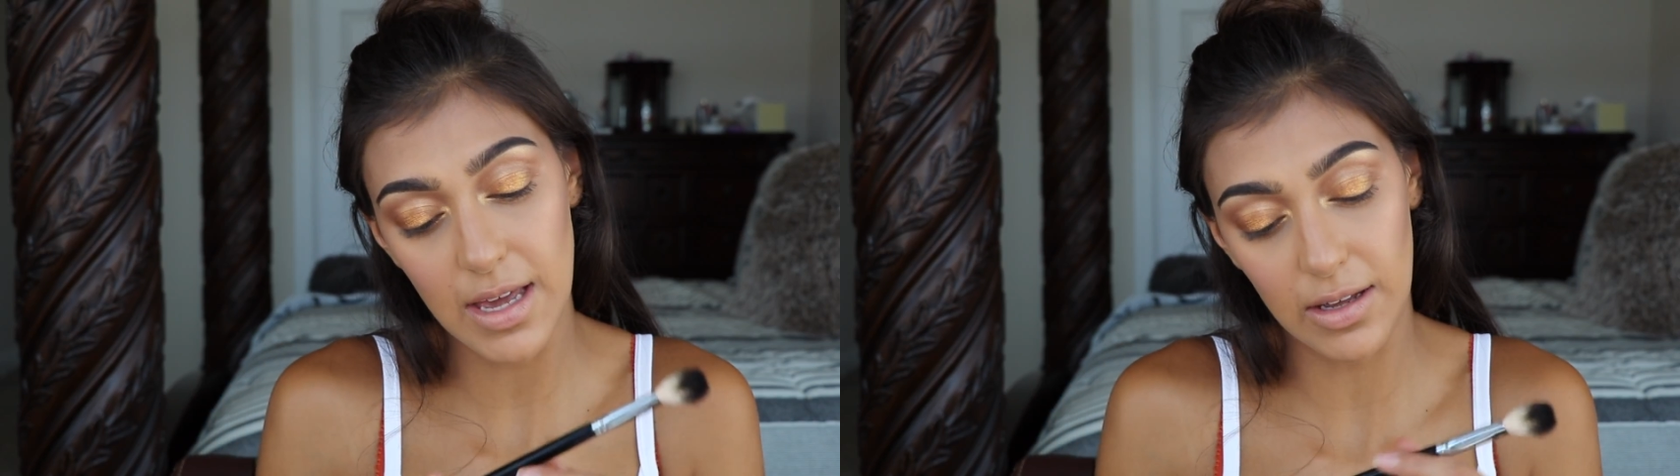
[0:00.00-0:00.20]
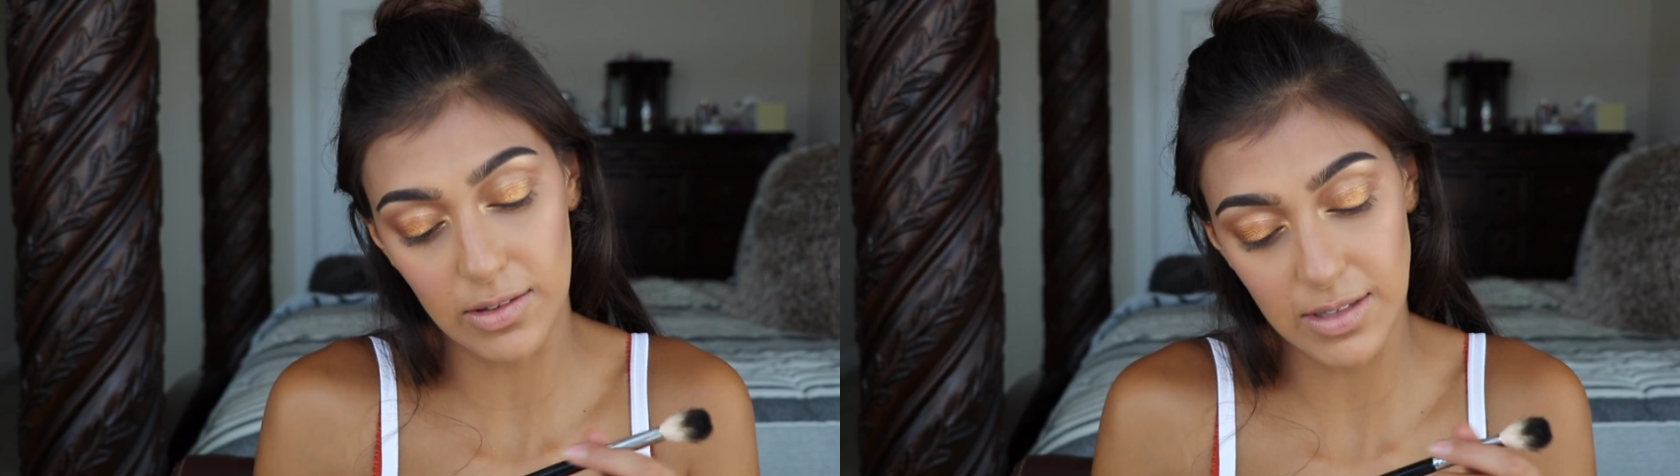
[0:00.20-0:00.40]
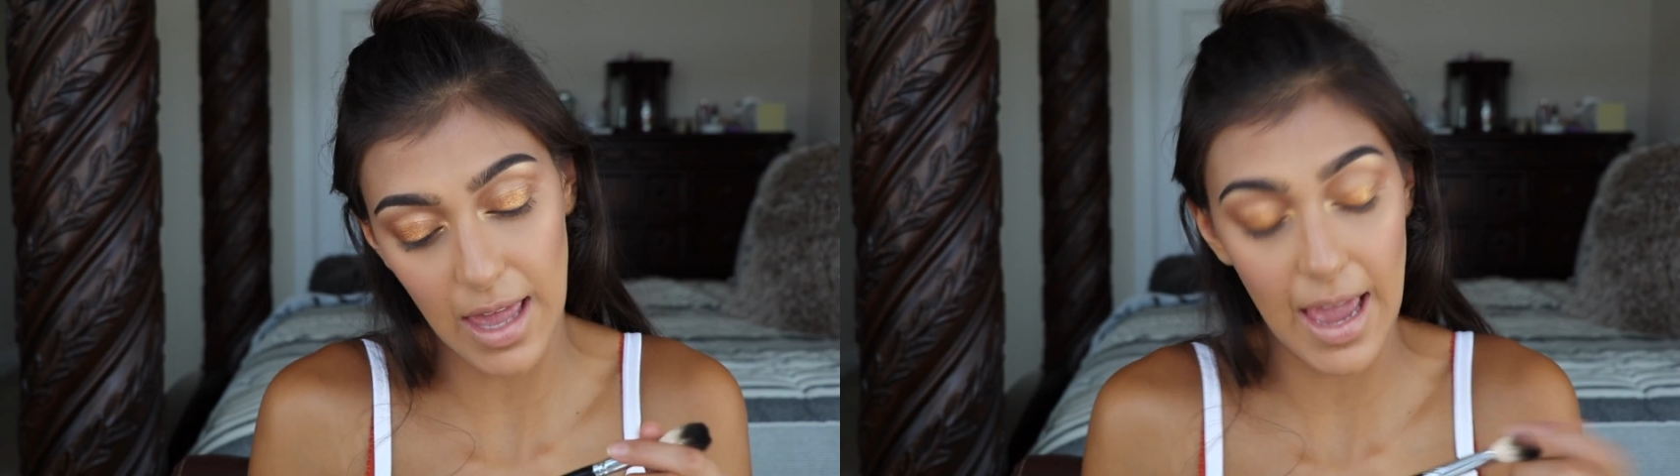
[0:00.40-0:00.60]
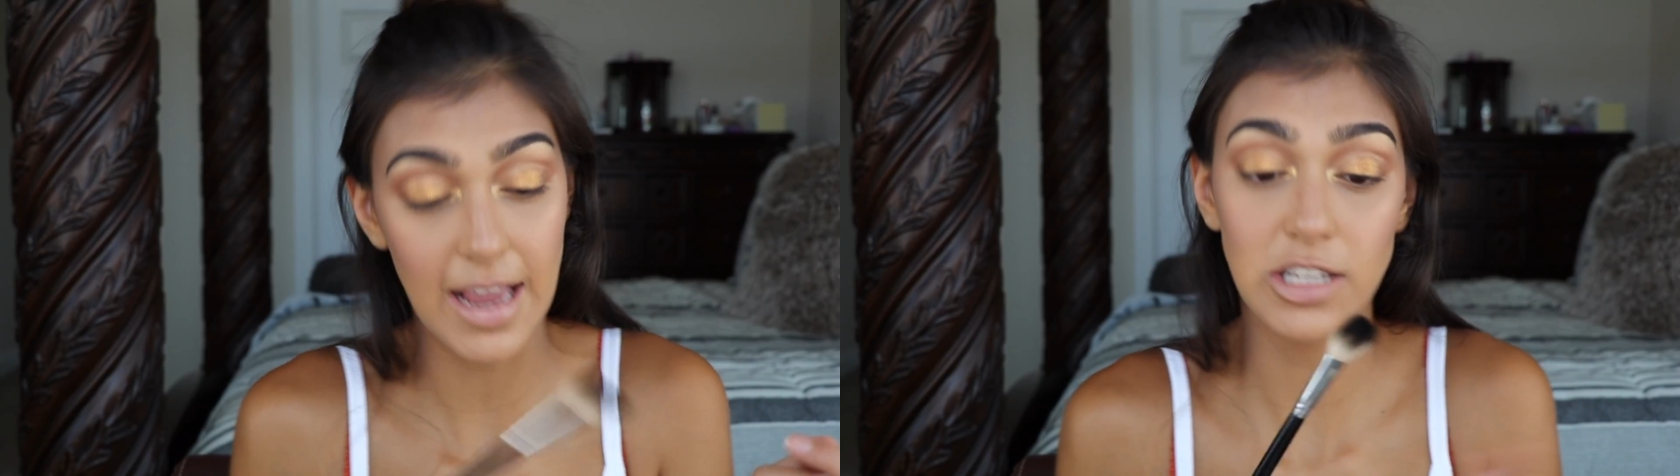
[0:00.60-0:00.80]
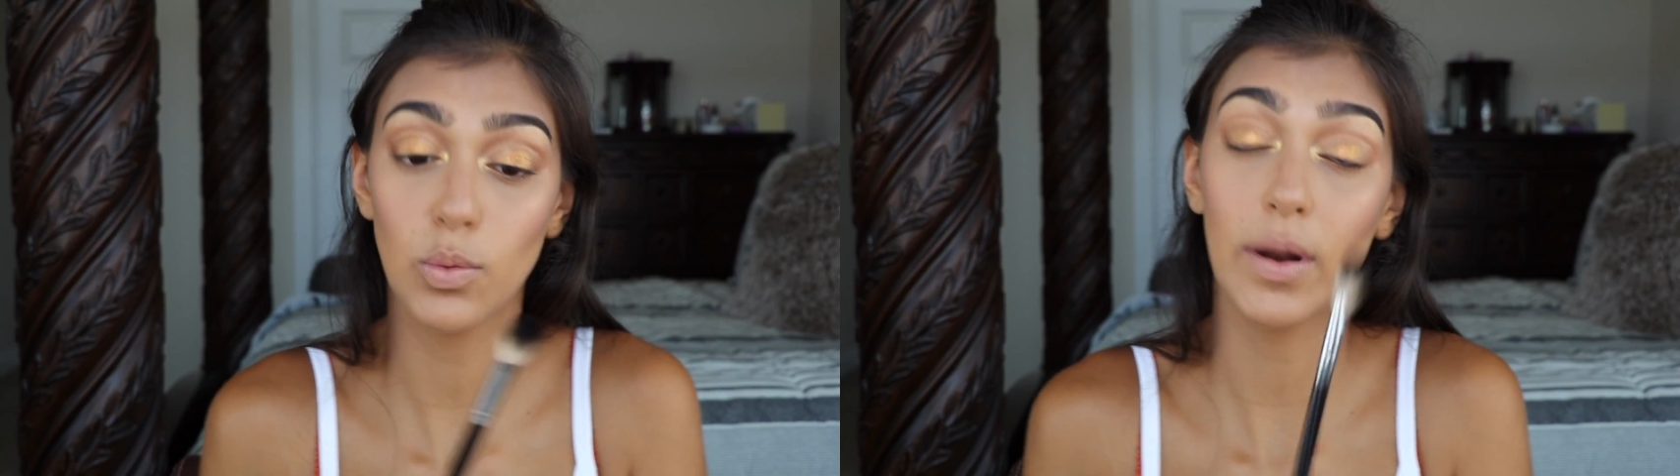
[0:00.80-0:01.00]
Hills
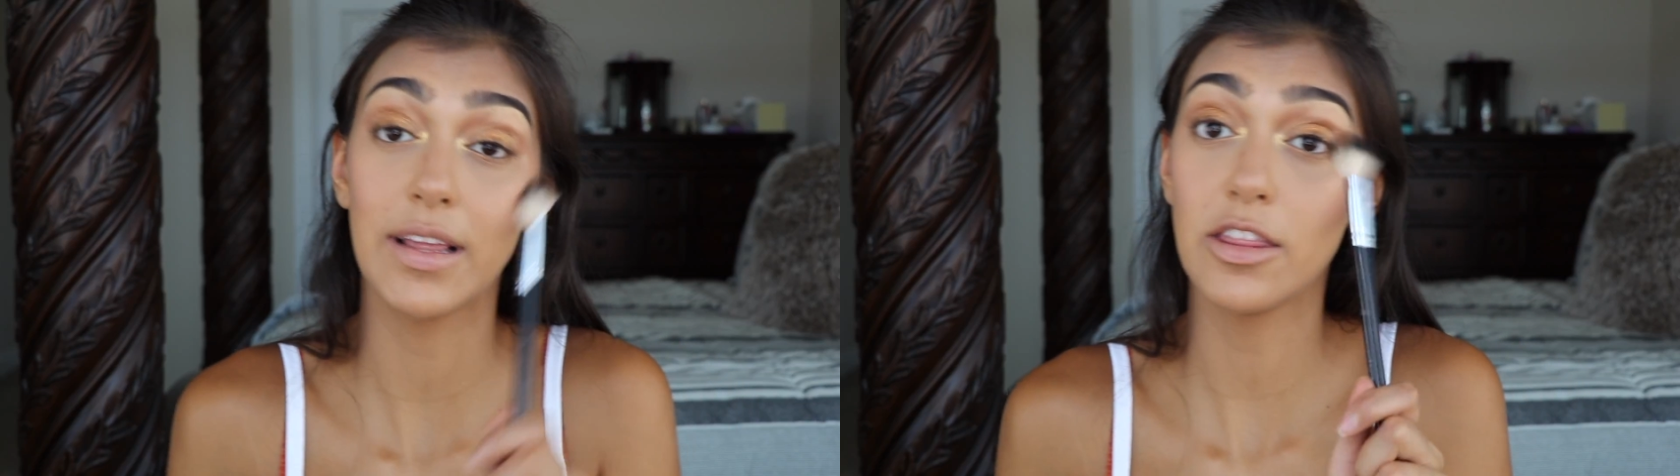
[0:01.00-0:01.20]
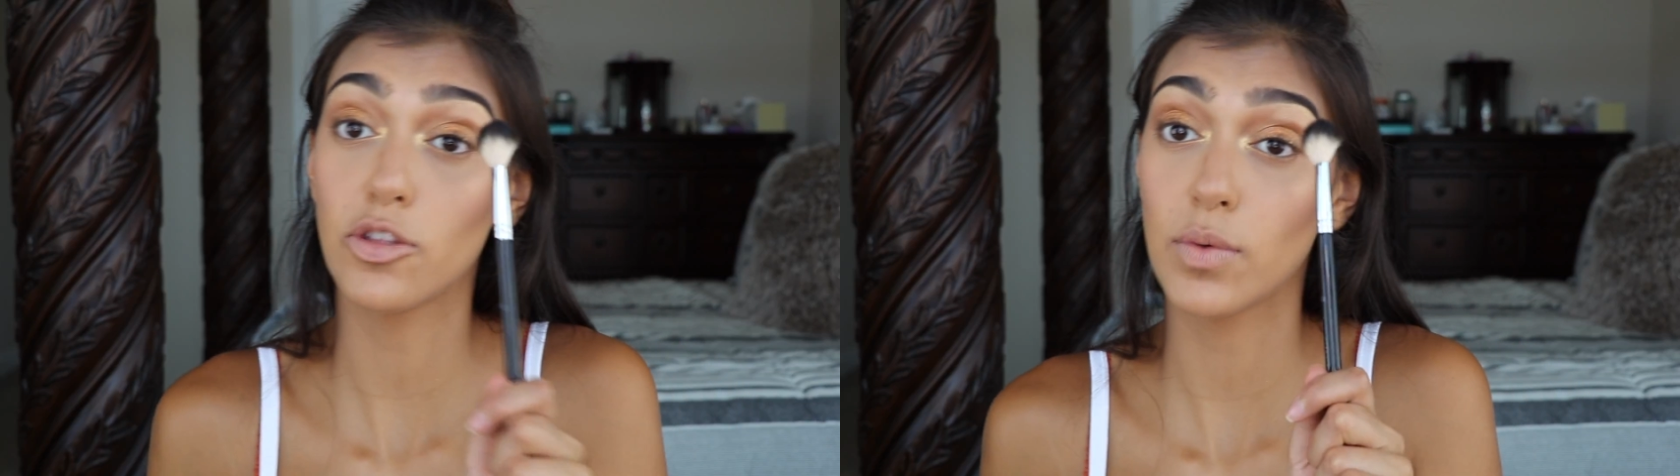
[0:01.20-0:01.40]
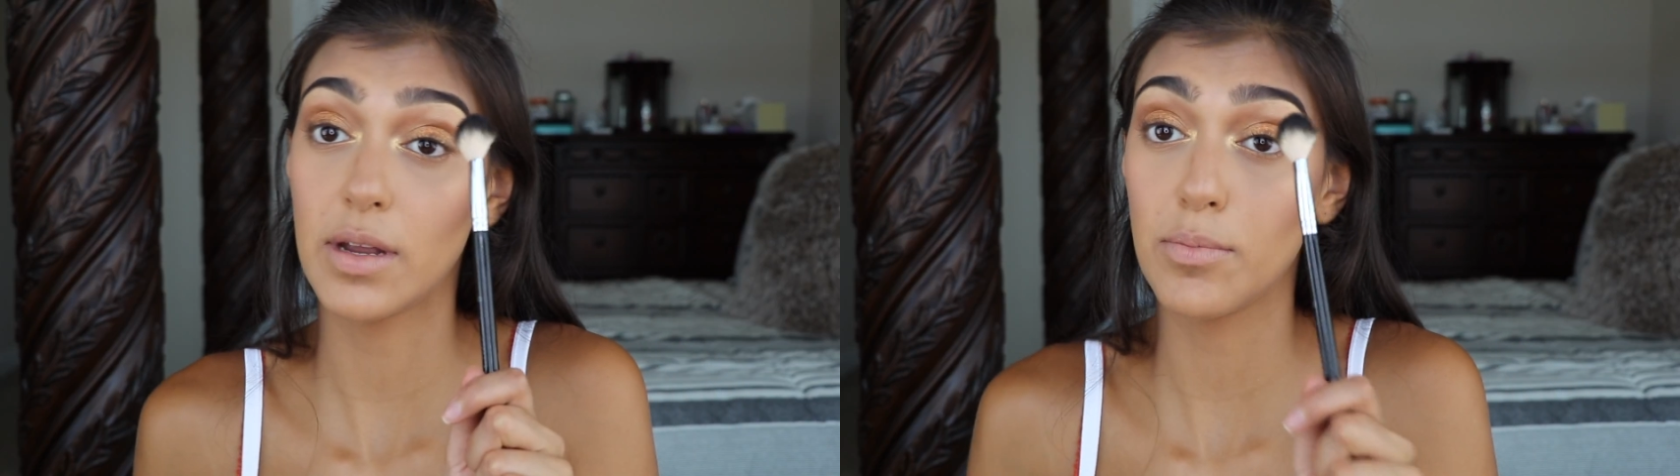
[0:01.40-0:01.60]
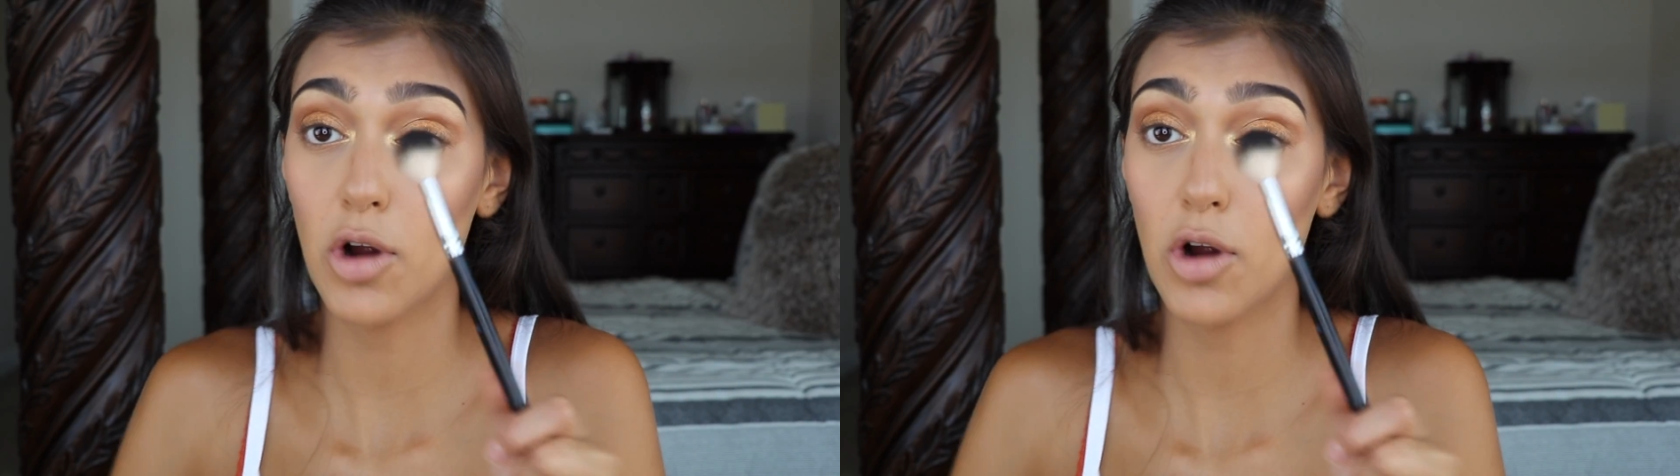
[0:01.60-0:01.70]
A23